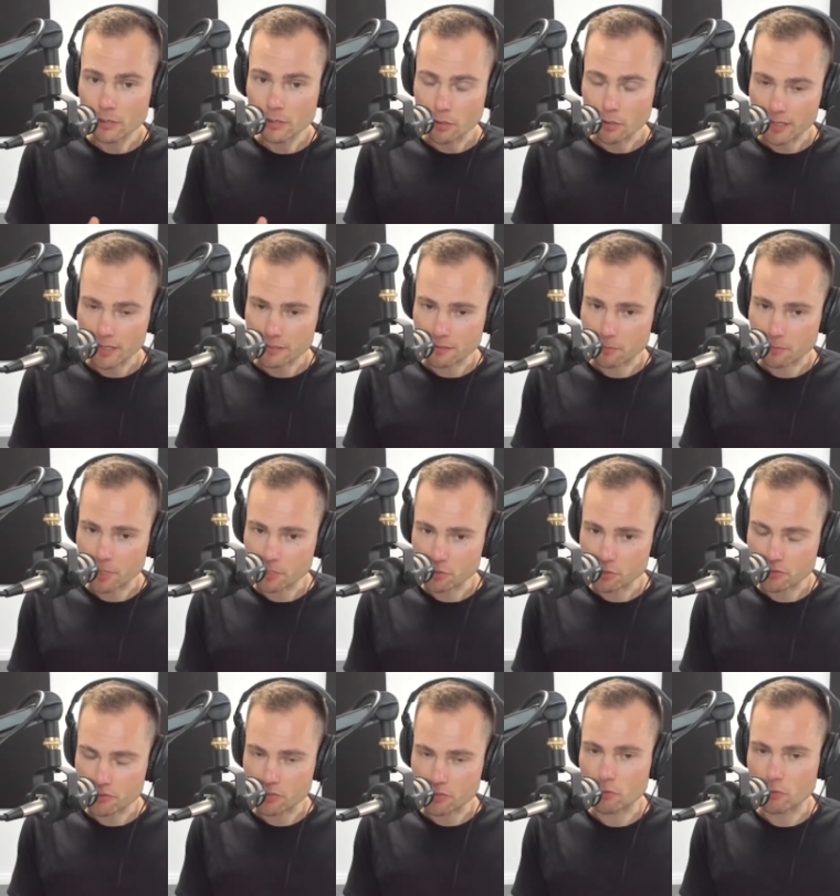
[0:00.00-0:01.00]
as I
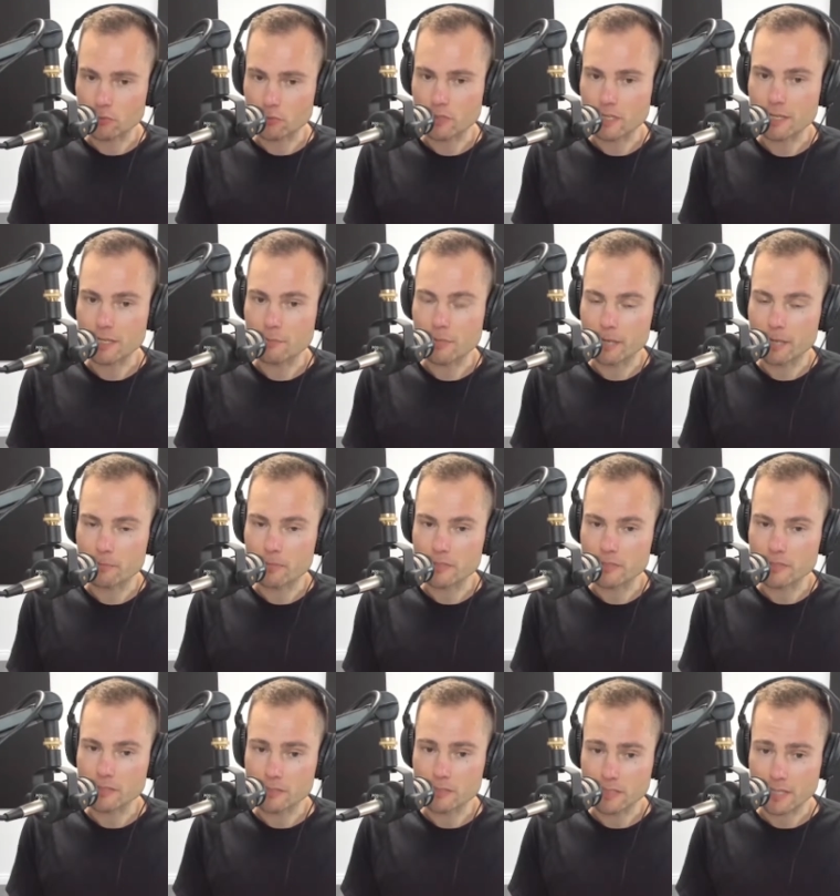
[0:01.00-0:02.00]
mentioned, sold the eBay
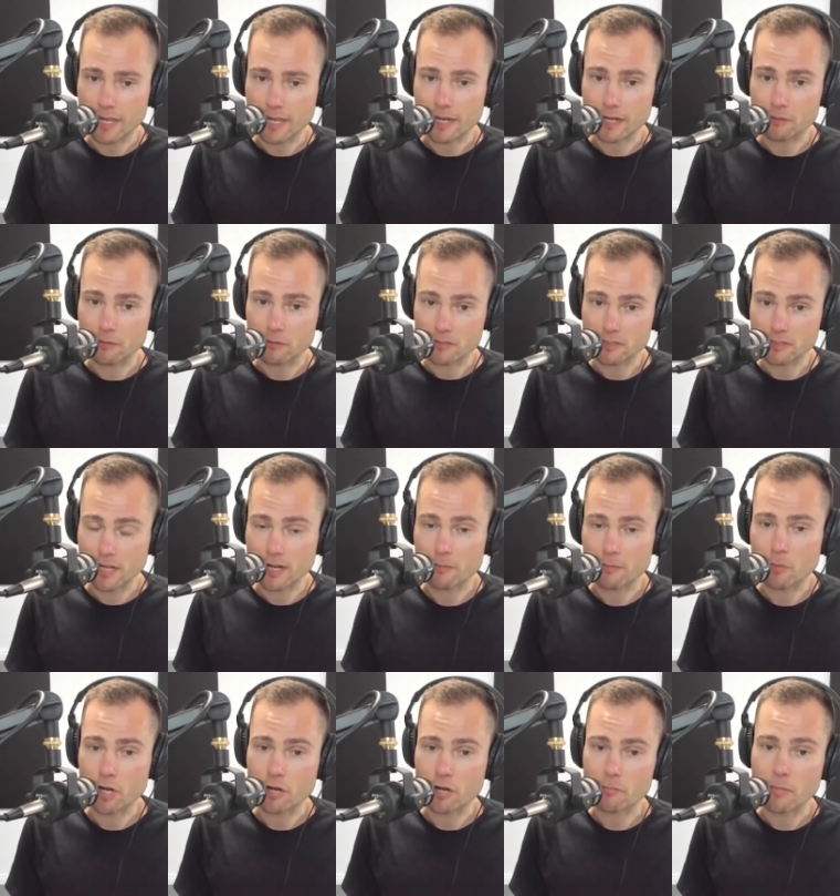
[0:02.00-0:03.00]
business and started
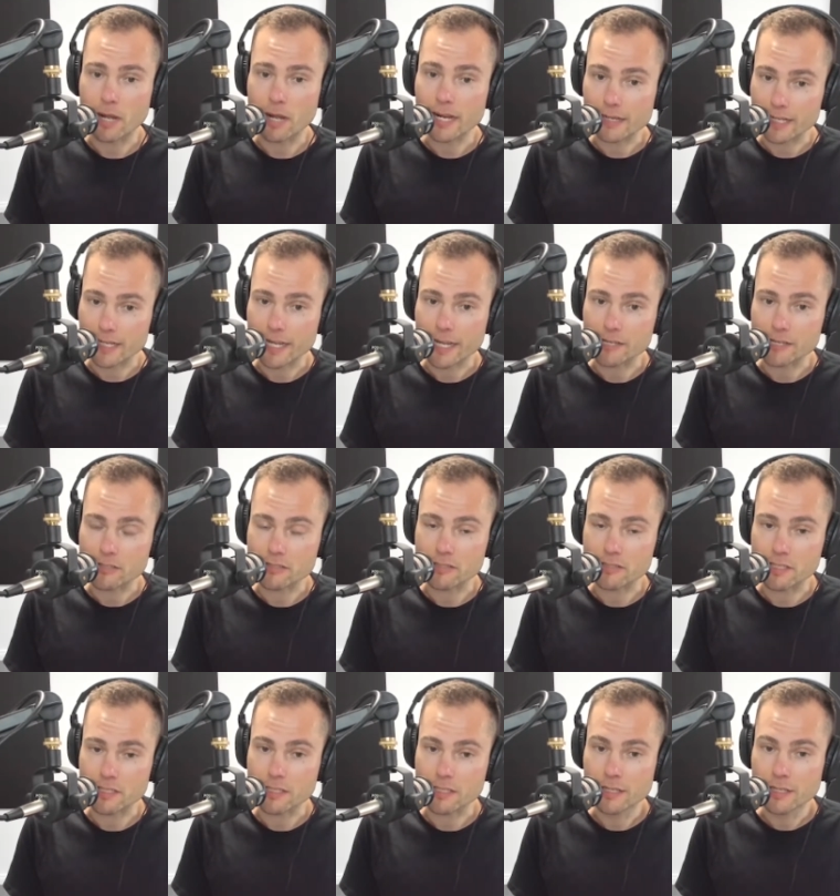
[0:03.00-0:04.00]
my own marketing
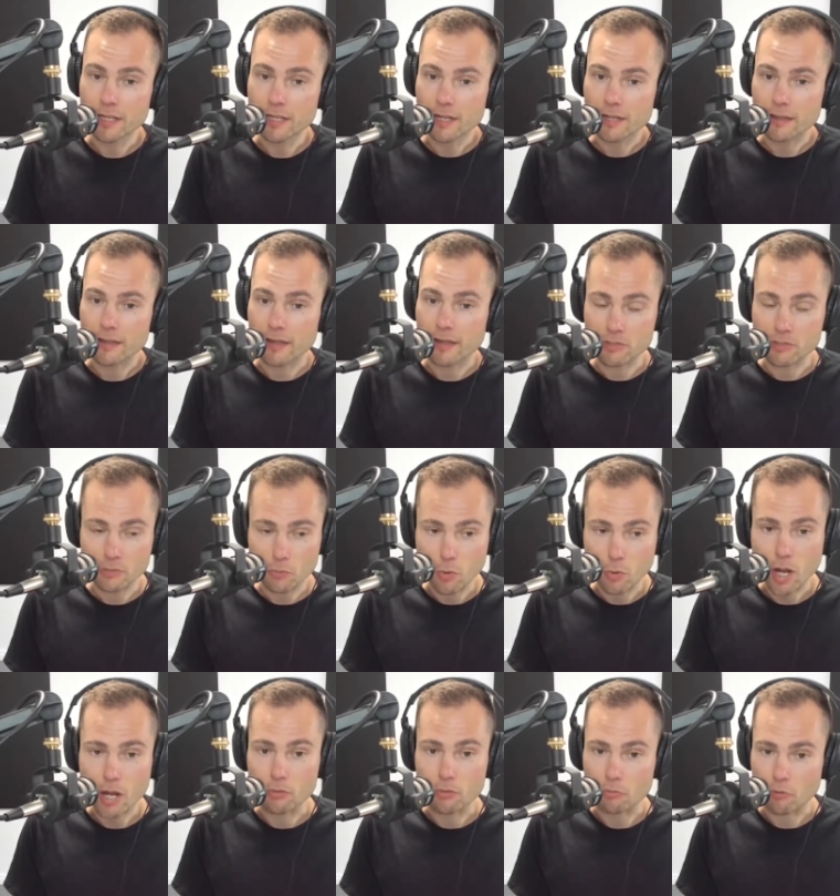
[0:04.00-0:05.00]
agency. That was a
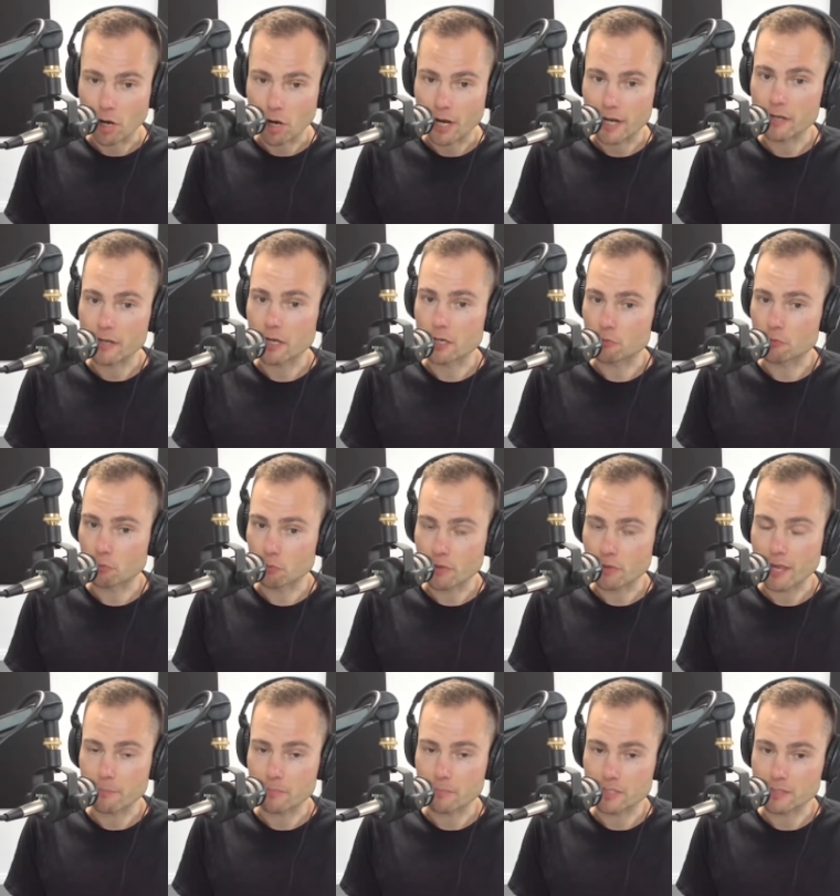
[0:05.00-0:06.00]
wild ride. I grew
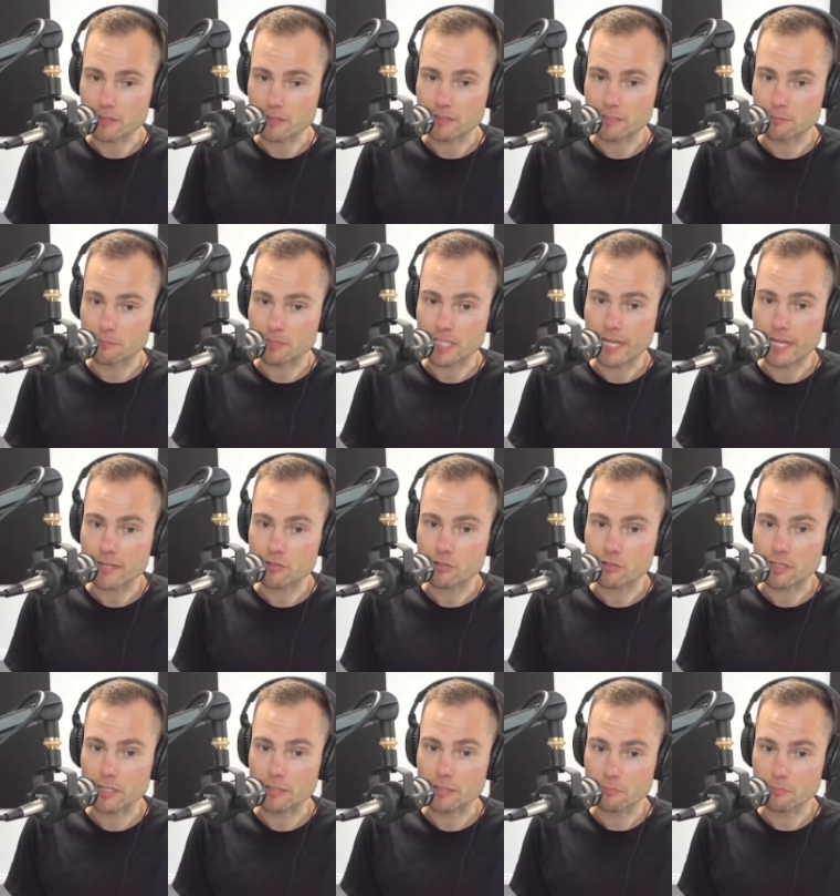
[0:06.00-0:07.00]
that business
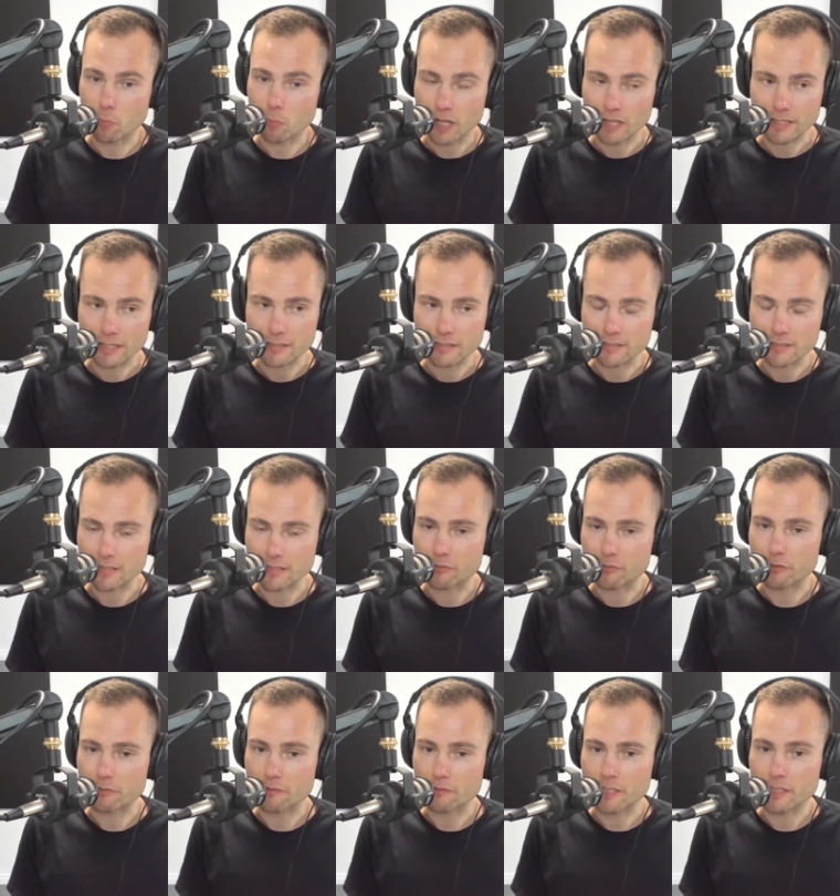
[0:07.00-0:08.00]
substantially, well into
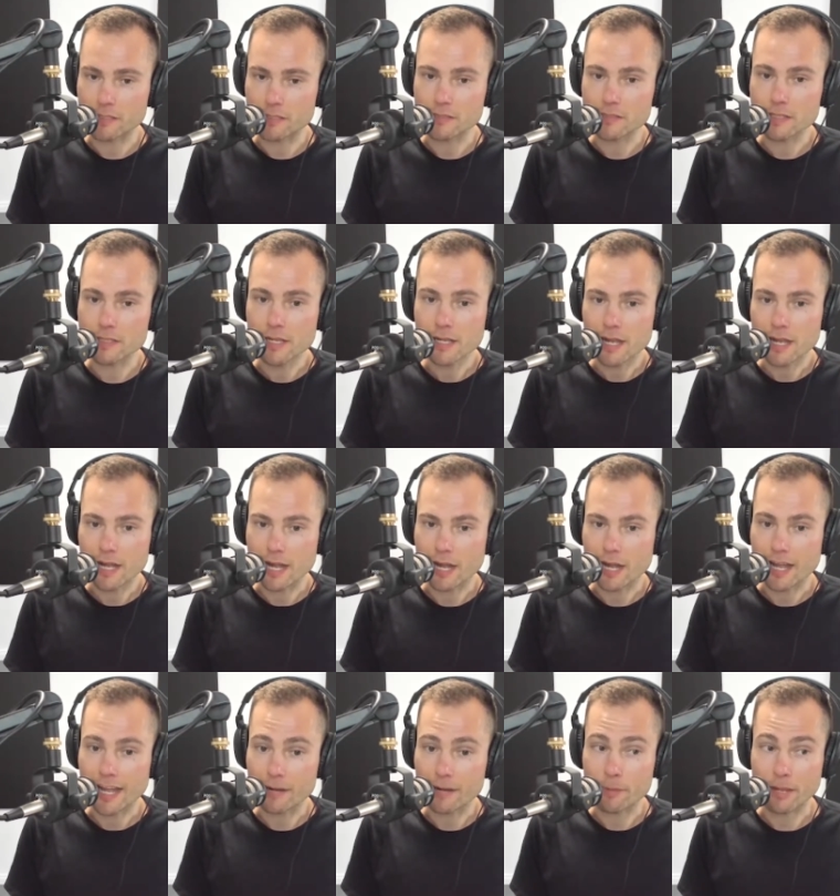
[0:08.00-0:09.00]
seven figures.
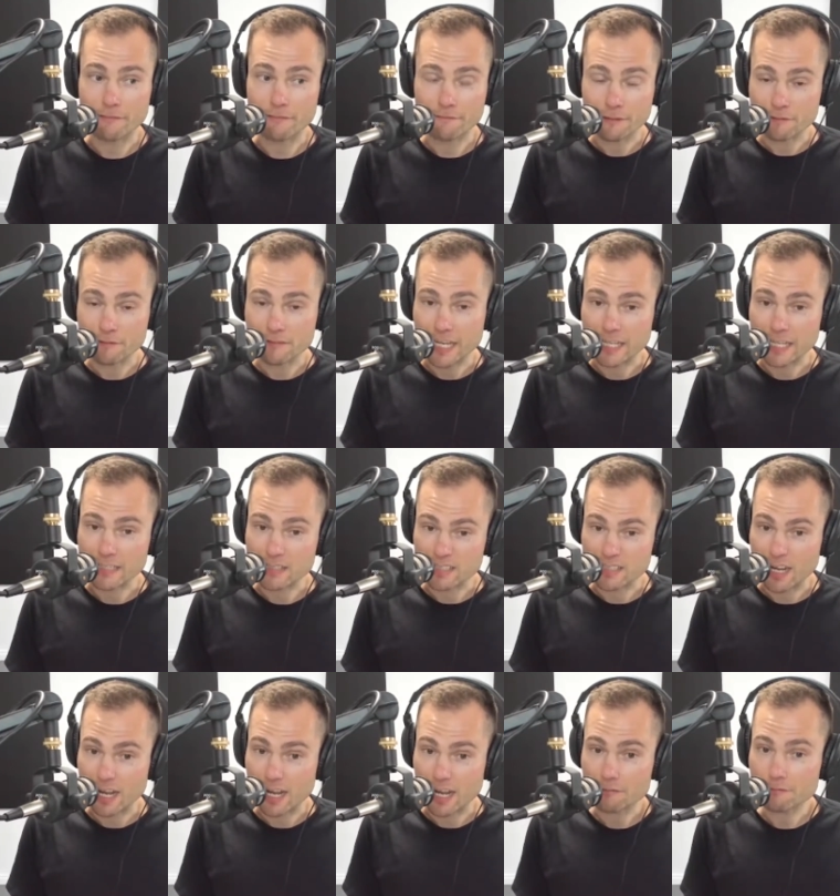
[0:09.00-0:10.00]
Uh, had about 15
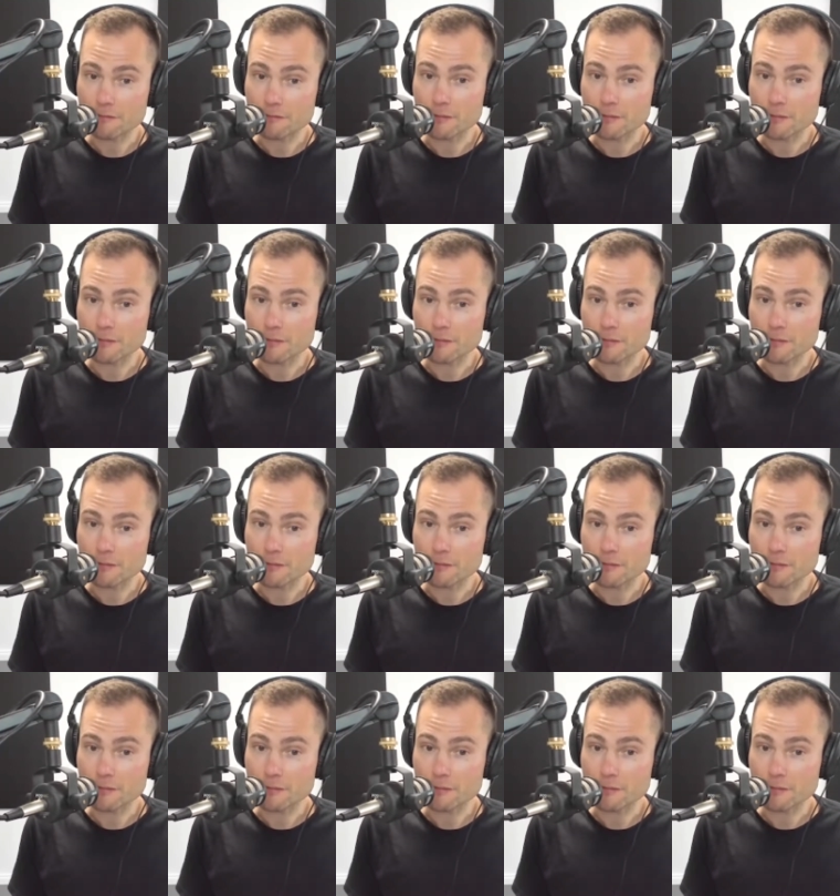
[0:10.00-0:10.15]
staff